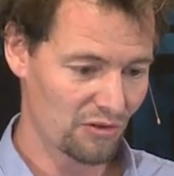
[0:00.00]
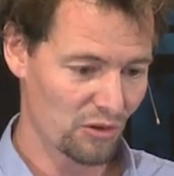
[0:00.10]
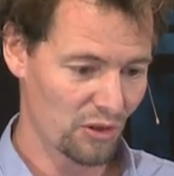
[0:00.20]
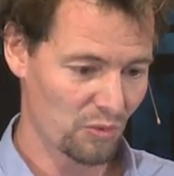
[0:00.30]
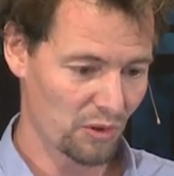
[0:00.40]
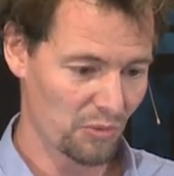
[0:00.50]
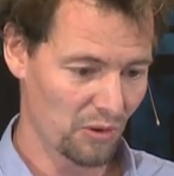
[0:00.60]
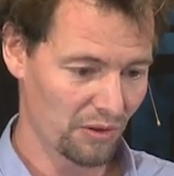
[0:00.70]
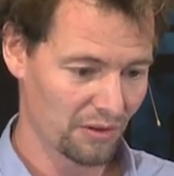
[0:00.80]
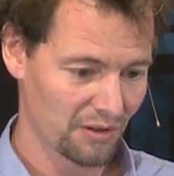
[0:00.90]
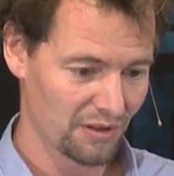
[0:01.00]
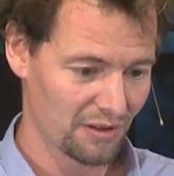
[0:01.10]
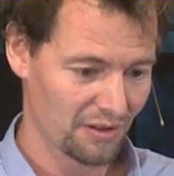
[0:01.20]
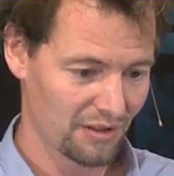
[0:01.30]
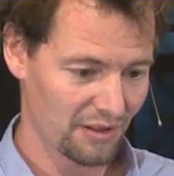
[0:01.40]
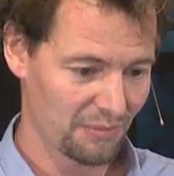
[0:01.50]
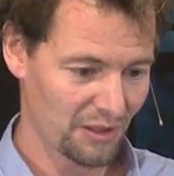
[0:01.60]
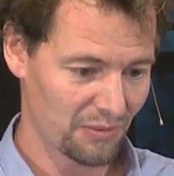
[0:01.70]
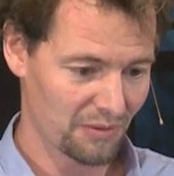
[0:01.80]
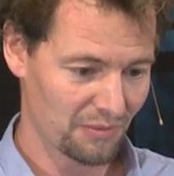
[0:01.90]
show you one more. Let's make
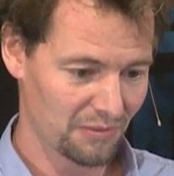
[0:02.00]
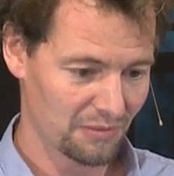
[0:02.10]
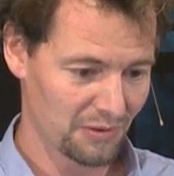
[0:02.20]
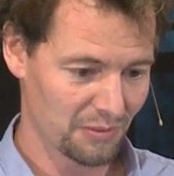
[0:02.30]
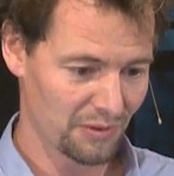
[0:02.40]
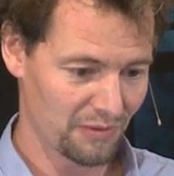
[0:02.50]
one robot